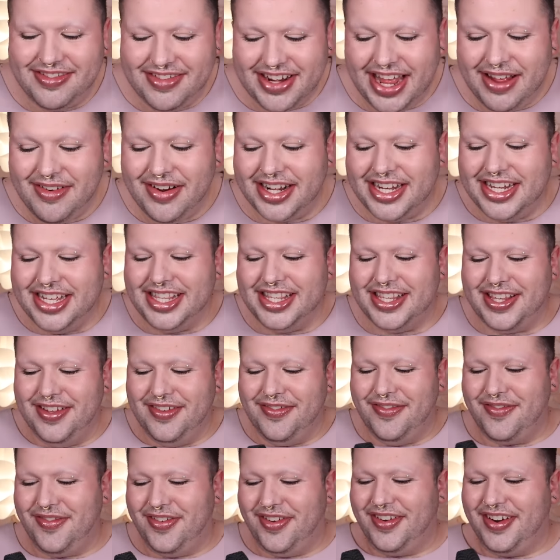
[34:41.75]
when I worked at
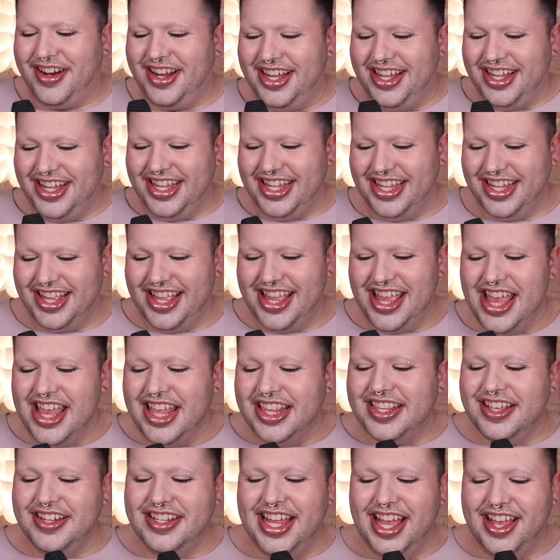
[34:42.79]
Sephora,
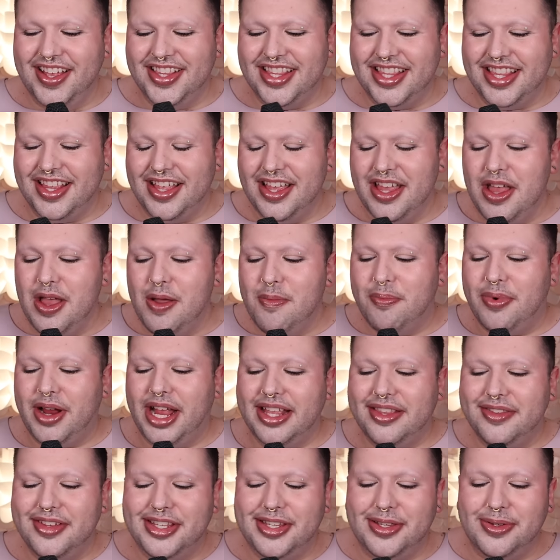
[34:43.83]
sometimes
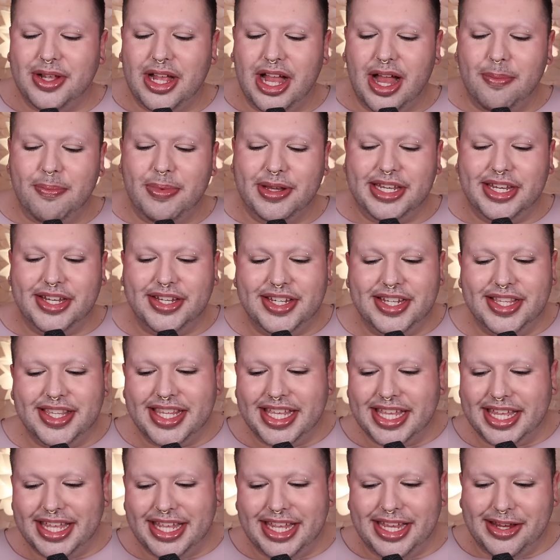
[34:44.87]
brands would do competitions
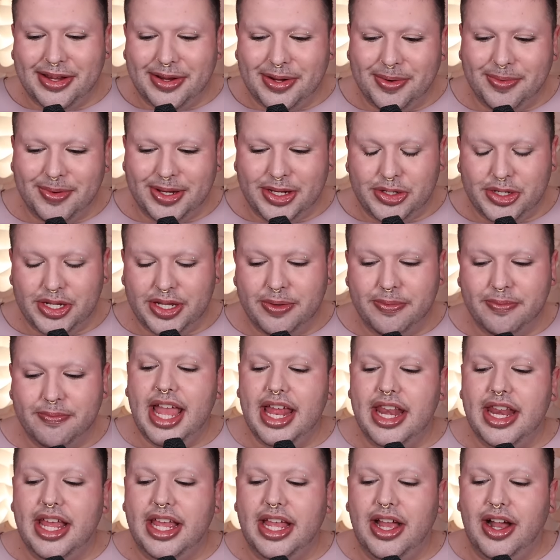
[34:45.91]
like in your region,
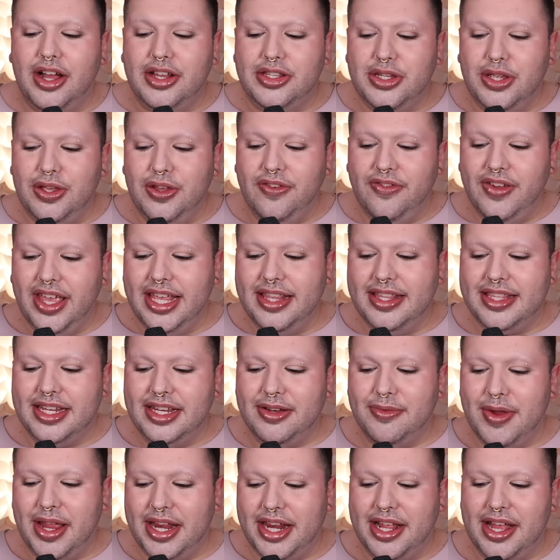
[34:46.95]
and Too
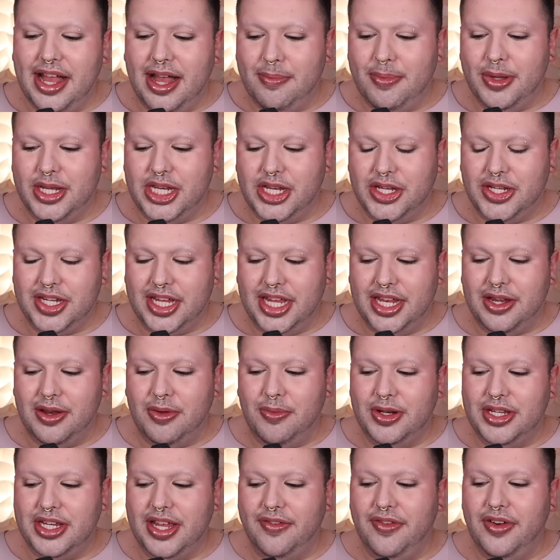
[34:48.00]
Faced ran a competition.
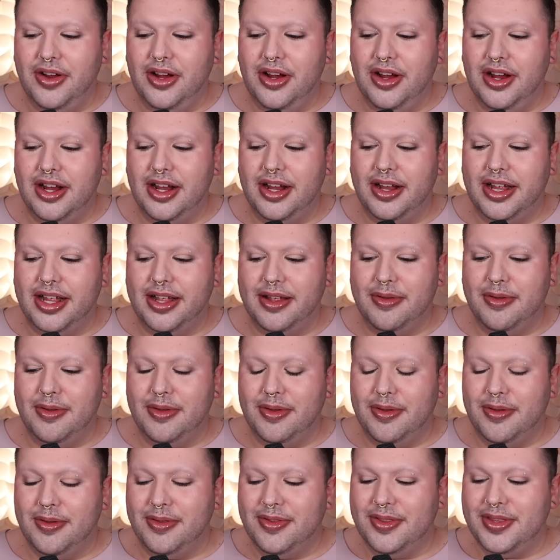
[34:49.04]
Whichever
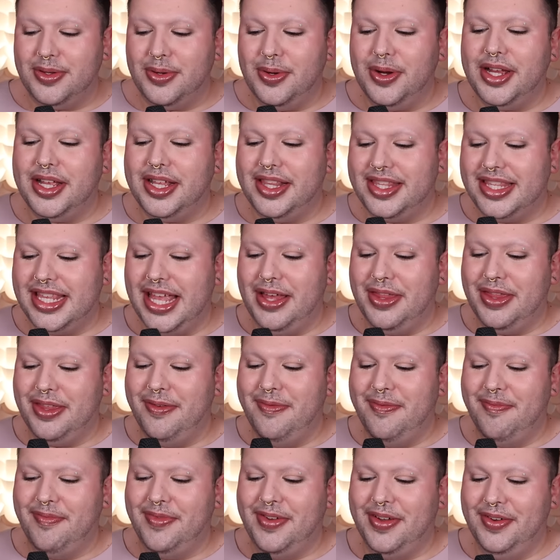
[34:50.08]
store could sell
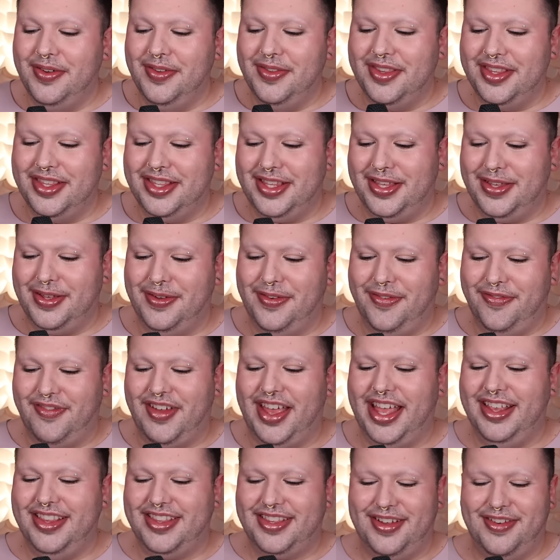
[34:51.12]
the most Too
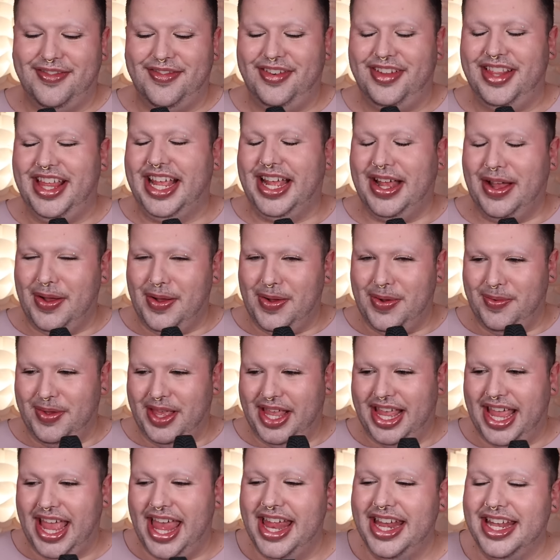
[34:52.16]
Faced over like a
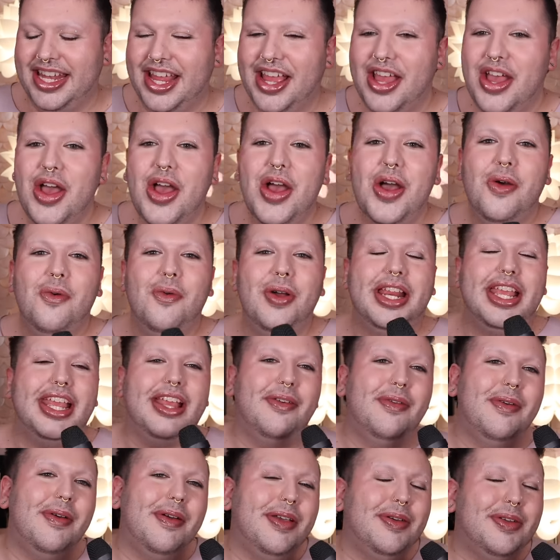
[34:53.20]
weekend, would
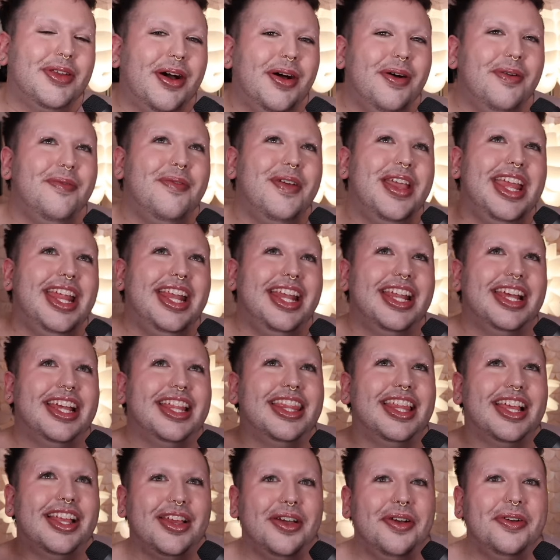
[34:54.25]
we would all win
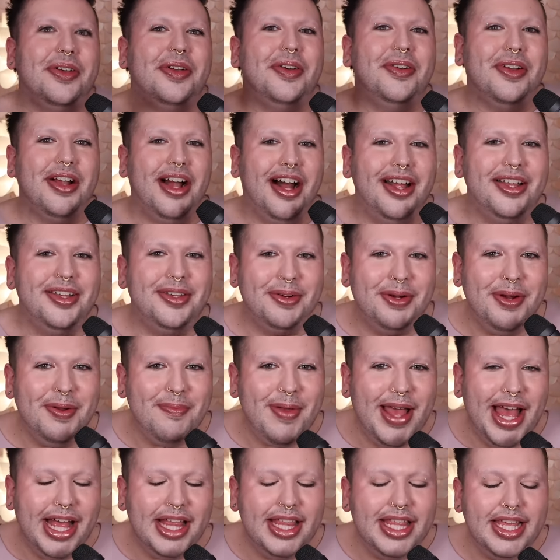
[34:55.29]
the Cocoa Contour
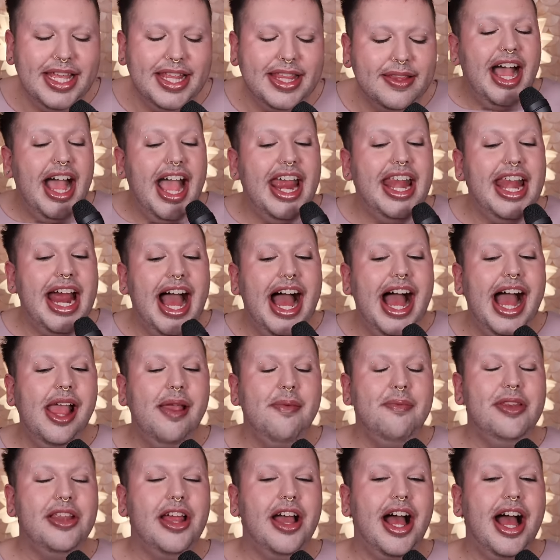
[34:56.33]
palette. And
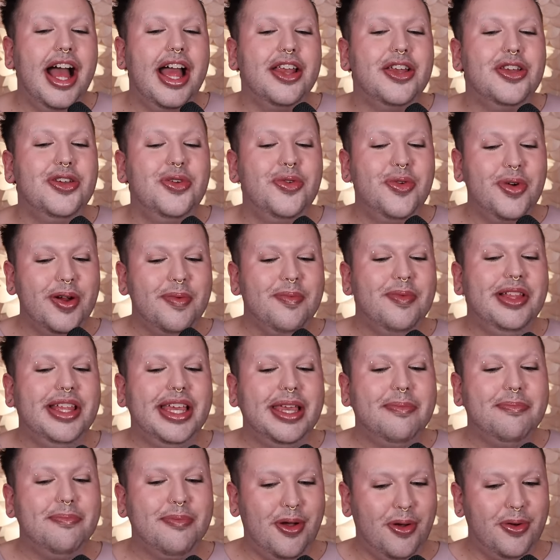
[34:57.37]
I'm not
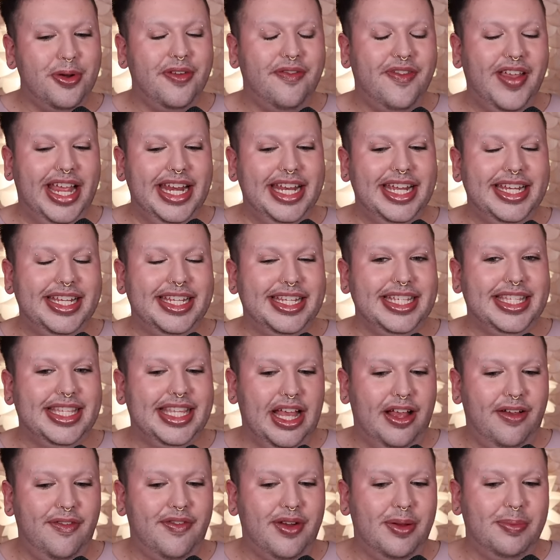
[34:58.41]
normally motivated to
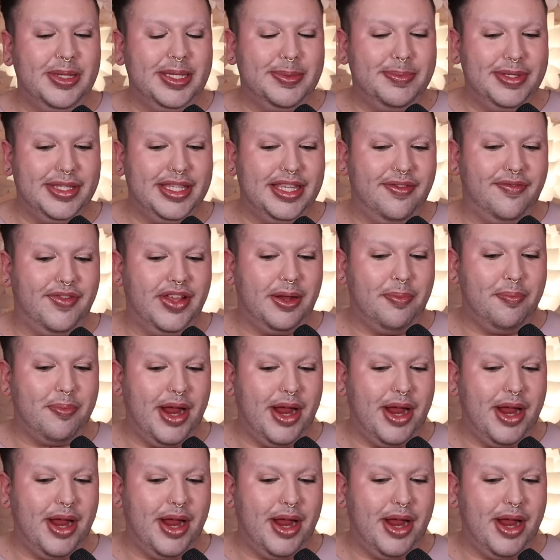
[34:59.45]
sell from a specific